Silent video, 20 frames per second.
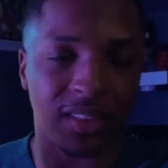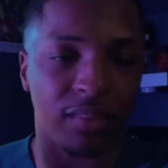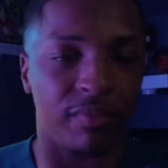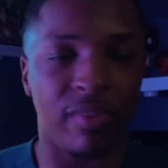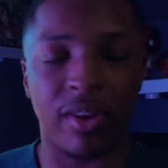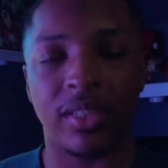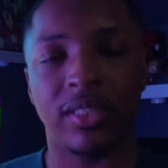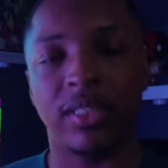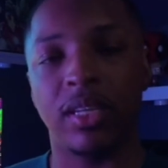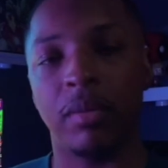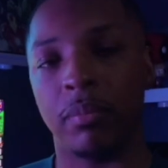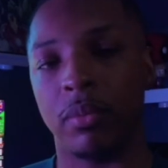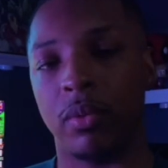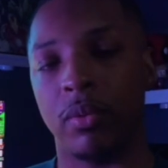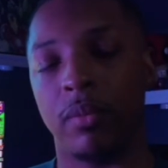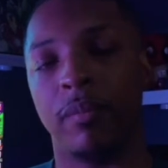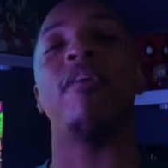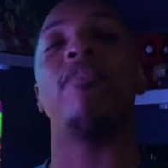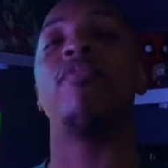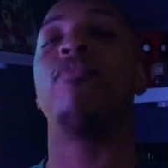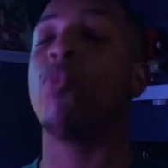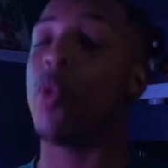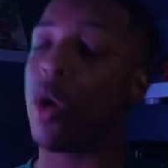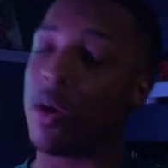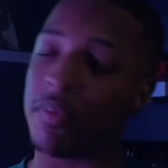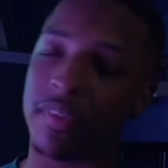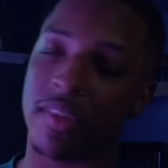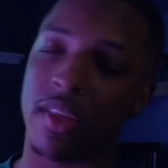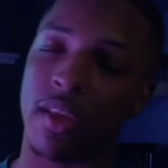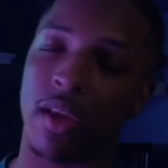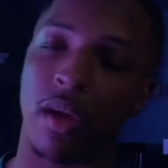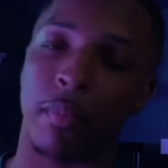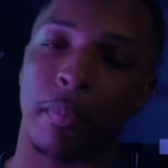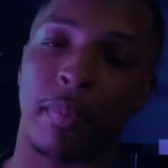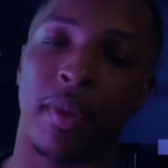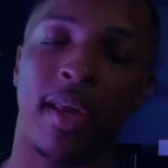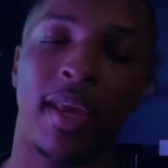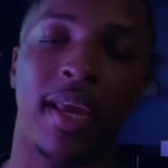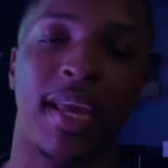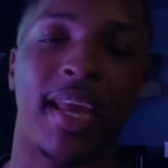It's very simple. My 4th tip,